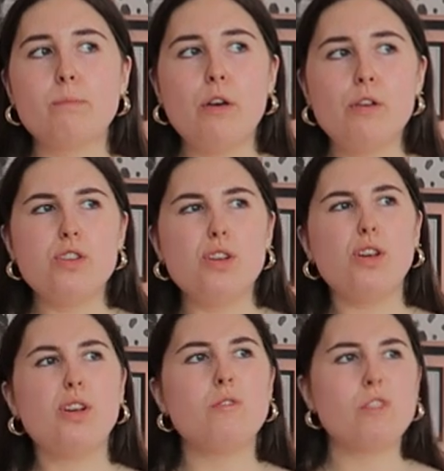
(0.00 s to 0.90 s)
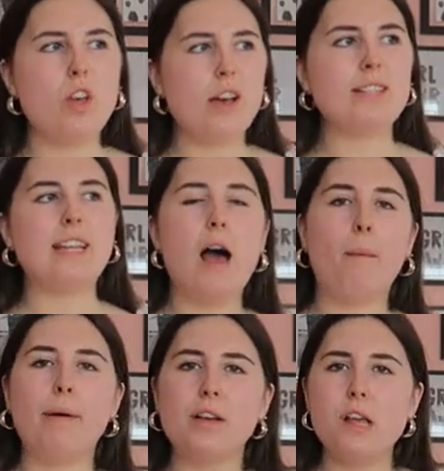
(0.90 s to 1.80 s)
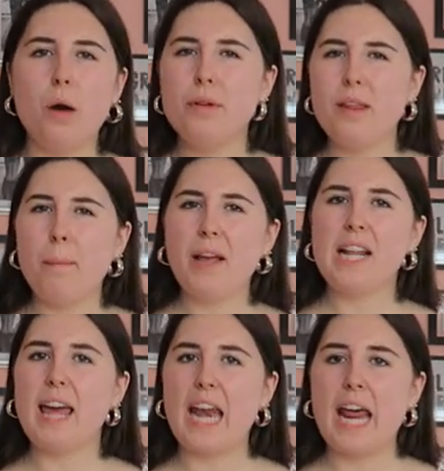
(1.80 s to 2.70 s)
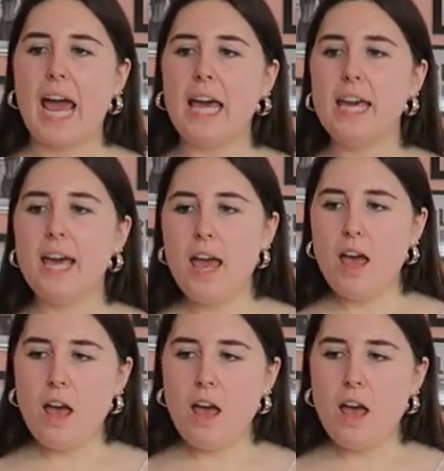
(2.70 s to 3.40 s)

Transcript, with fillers: suppose you could size down because I would typically get an 8.